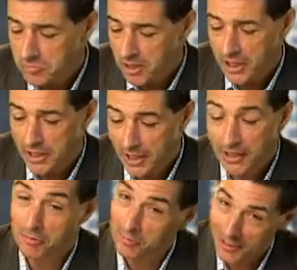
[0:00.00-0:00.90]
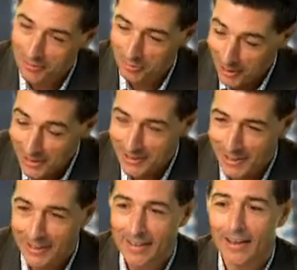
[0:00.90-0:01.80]
clicking,
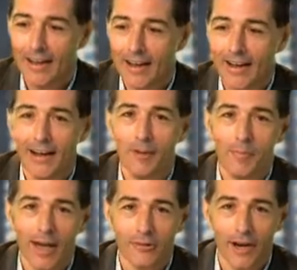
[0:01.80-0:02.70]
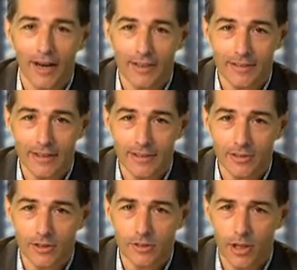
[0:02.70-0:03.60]
releasing, and dragging
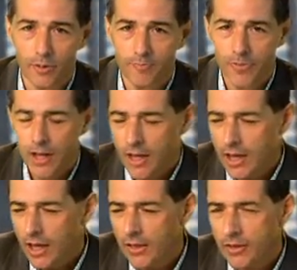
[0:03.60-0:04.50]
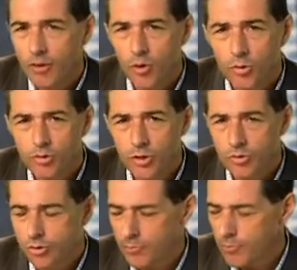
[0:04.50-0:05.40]
things. So there are also
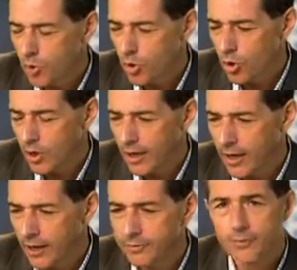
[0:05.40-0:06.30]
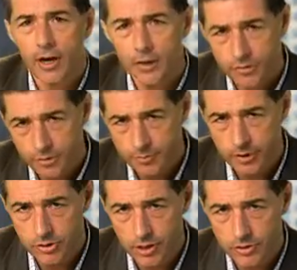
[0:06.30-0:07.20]
some more advanced
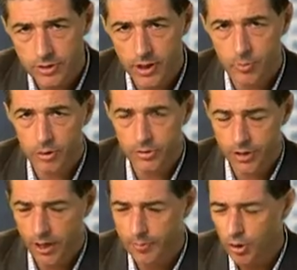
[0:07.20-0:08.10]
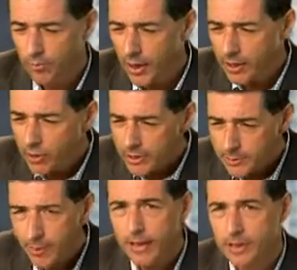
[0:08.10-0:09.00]
features that I want to cover. You might not
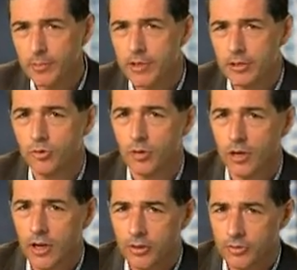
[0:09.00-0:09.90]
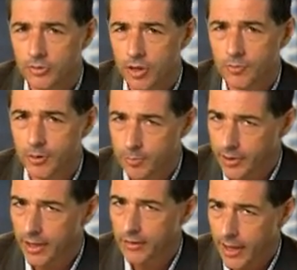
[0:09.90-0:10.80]
expect them in this sort of class of service,
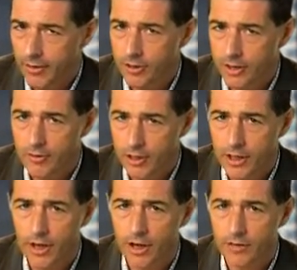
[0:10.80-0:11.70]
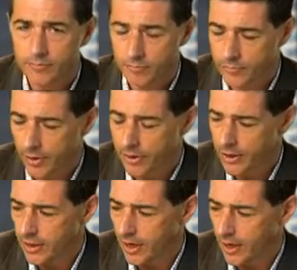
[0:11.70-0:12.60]
but they're there and they really are
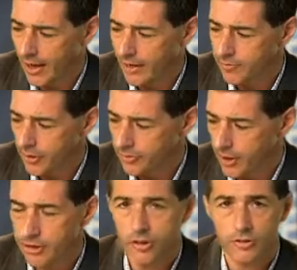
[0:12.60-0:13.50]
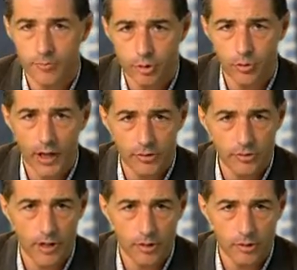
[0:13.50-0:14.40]
very advantageous if you care to
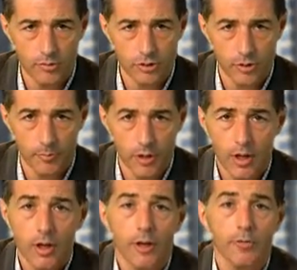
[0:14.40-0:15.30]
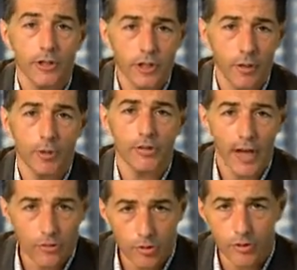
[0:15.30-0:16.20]
take use of them. For example,
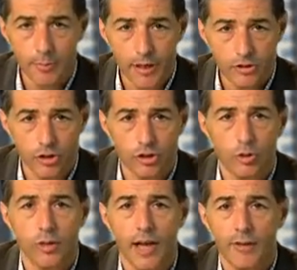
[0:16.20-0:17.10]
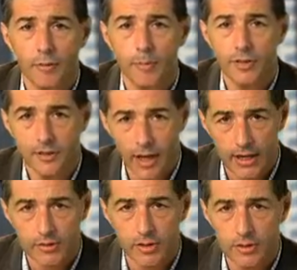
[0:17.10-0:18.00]
Dan's already mentioned you can have a
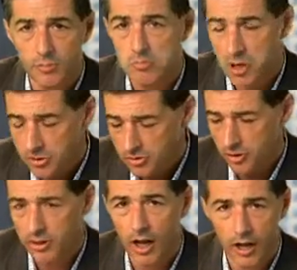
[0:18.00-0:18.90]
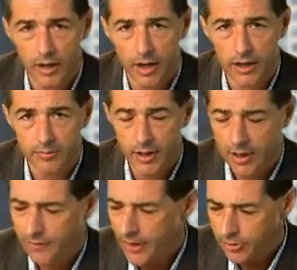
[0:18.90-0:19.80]
protected personal archive.
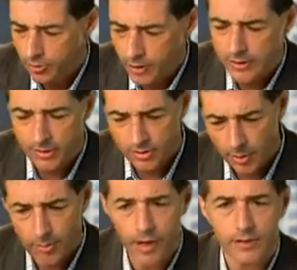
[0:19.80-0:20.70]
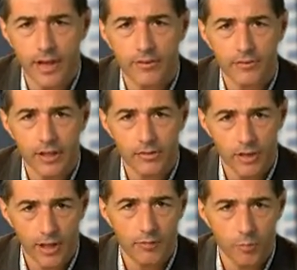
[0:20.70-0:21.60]
That's great to separate out things
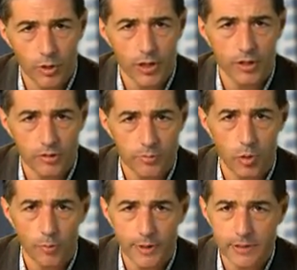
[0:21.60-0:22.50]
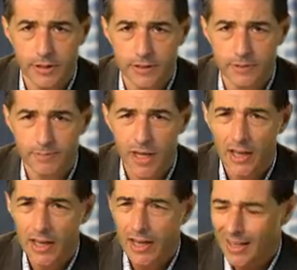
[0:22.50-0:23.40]
even within a small business.
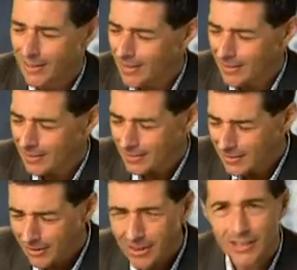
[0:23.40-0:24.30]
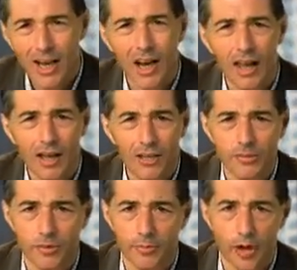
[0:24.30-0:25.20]
Now, this
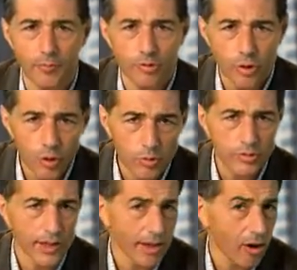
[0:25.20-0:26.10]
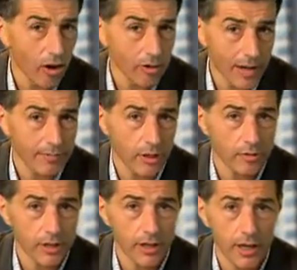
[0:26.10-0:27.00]
class of two-tier online
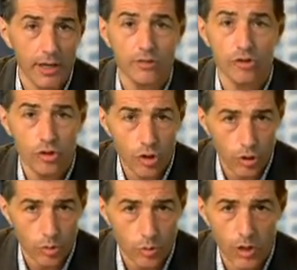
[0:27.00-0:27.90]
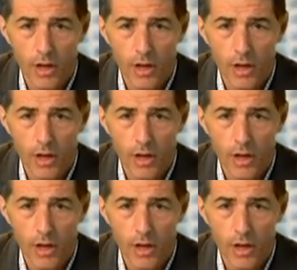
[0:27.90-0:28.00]
vaulting is new,